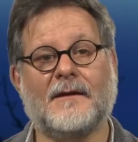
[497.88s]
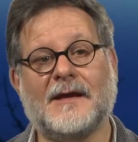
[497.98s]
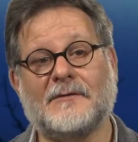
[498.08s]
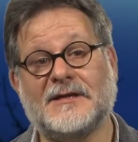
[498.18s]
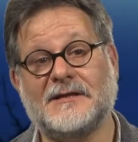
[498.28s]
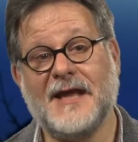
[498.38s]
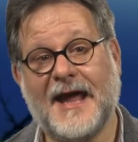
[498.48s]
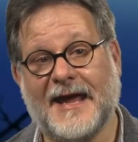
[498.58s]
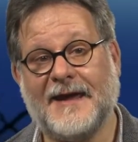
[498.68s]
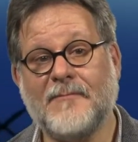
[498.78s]
Now,
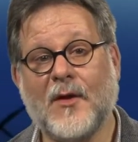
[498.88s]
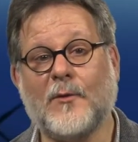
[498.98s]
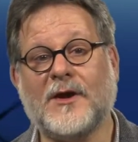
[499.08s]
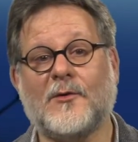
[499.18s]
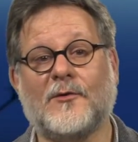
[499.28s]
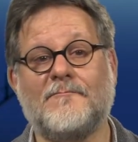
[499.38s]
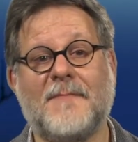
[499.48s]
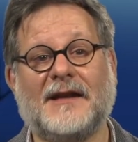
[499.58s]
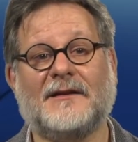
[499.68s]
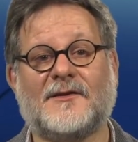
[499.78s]
today we call
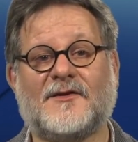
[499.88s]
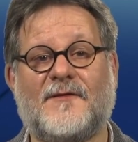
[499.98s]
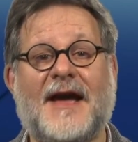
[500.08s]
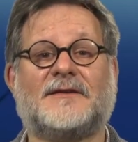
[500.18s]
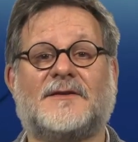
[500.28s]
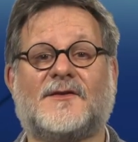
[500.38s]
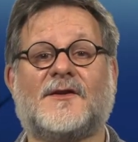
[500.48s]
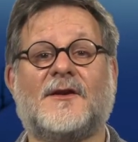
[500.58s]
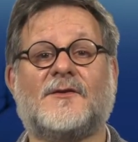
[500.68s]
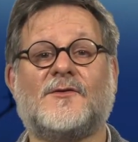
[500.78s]
Mendel's factors
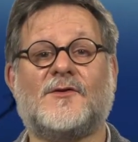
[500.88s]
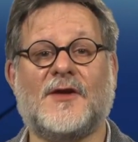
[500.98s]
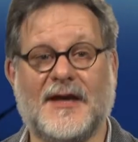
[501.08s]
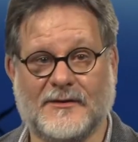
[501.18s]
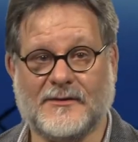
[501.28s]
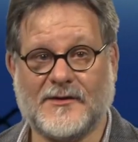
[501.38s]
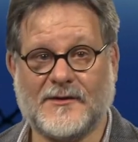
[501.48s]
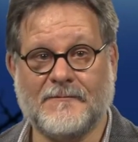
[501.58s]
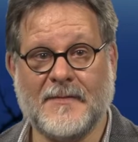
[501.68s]
genes,